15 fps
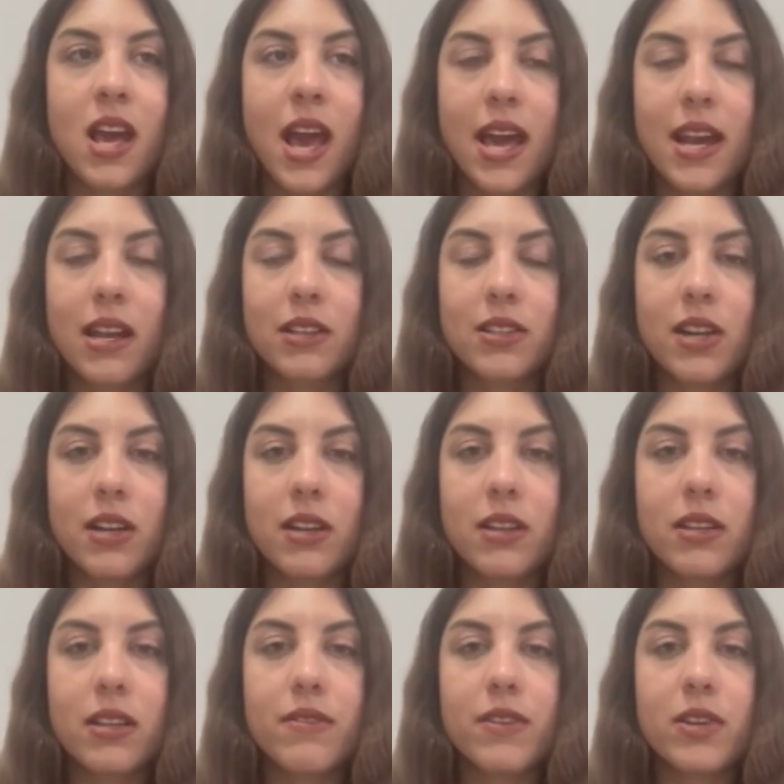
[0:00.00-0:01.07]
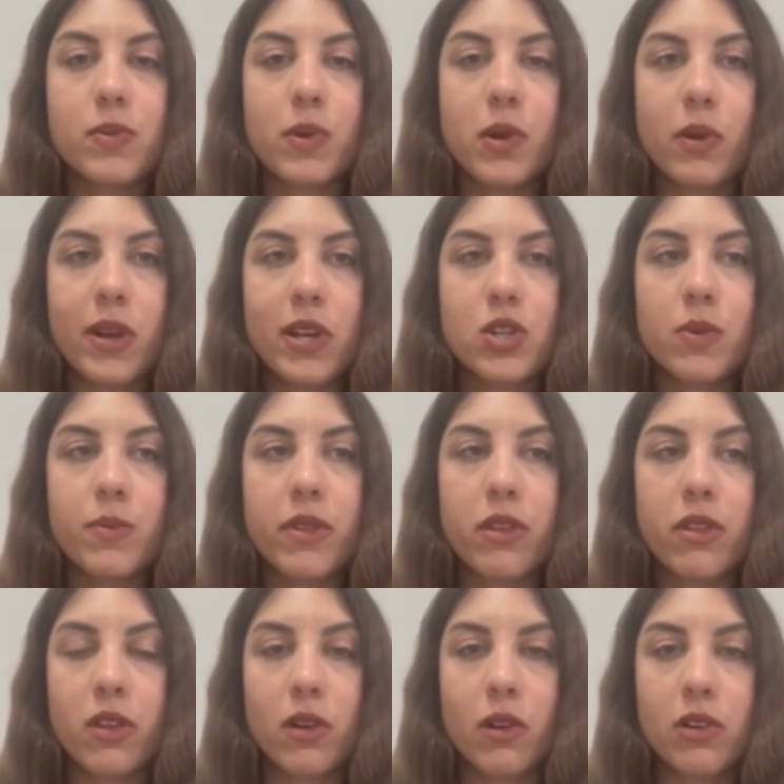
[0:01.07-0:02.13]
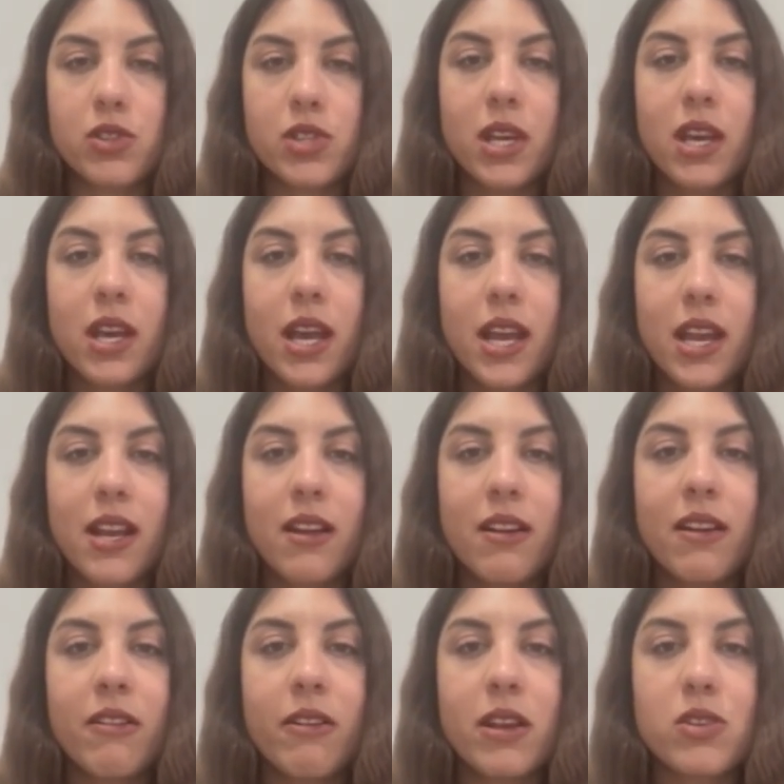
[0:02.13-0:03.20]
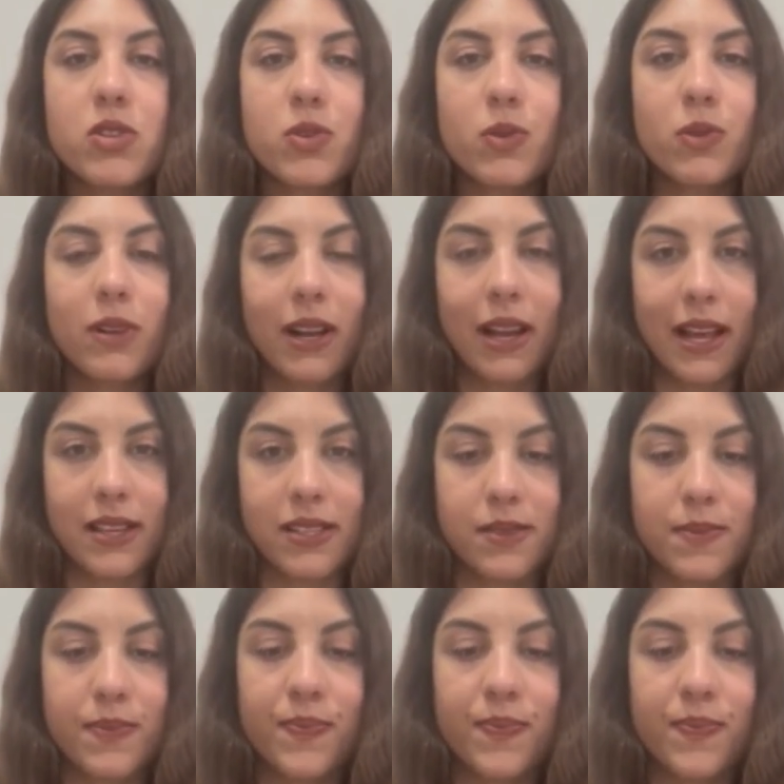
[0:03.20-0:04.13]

an Alternative Exploration Methodology in a Greek School Class.